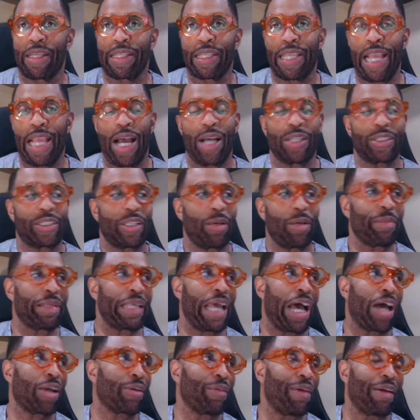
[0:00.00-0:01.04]
Y'all, some of
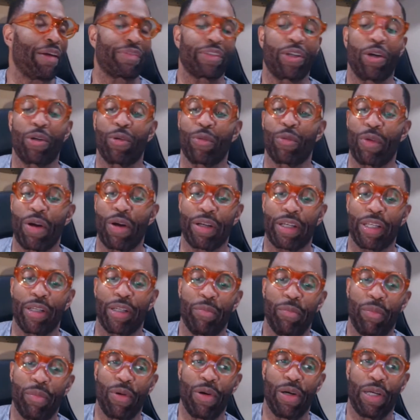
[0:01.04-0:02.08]
y'all don't have to go to work in the
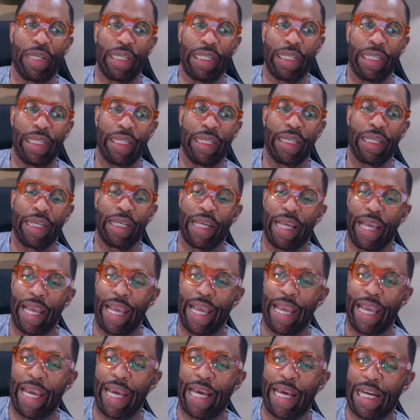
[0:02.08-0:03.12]
morning,
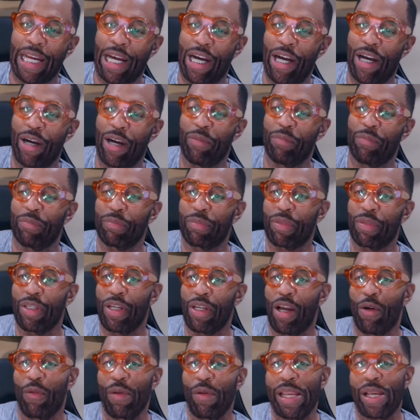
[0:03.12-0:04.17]
and um, you
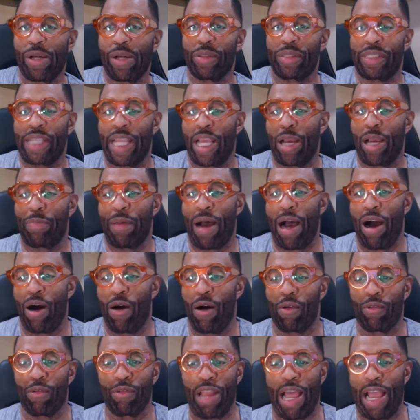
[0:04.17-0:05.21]
know we ain't gonna stay up
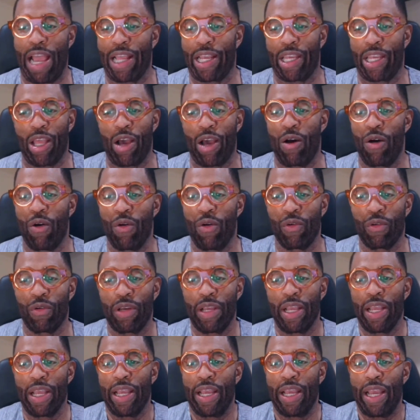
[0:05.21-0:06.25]
all night long.
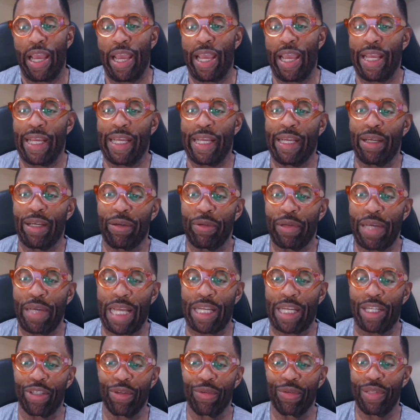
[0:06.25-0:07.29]
Hey, we
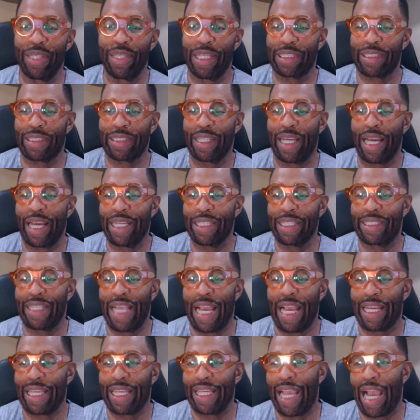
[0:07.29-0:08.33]
got a new listener. Hey,
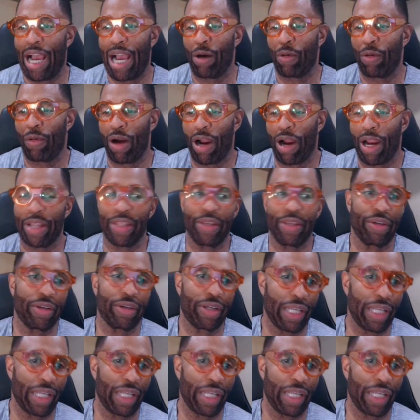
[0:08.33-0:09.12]
Jackie, how are you?